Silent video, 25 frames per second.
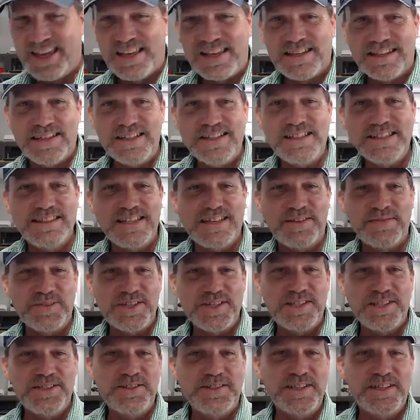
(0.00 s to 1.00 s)
Luckily, I'm
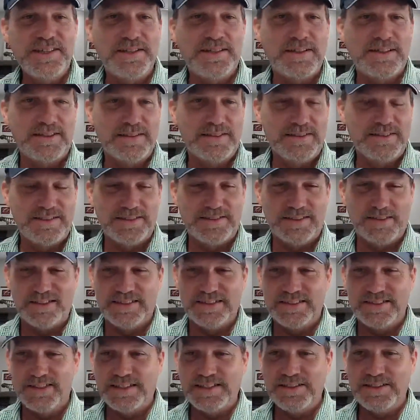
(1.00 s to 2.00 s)
still here
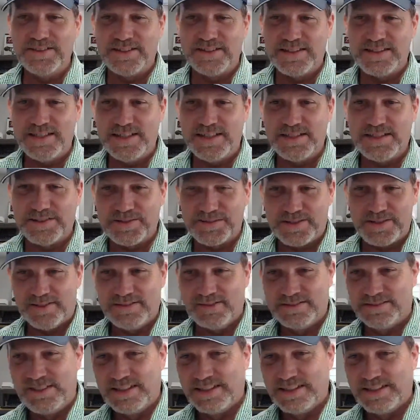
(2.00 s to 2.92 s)
to tell the tales.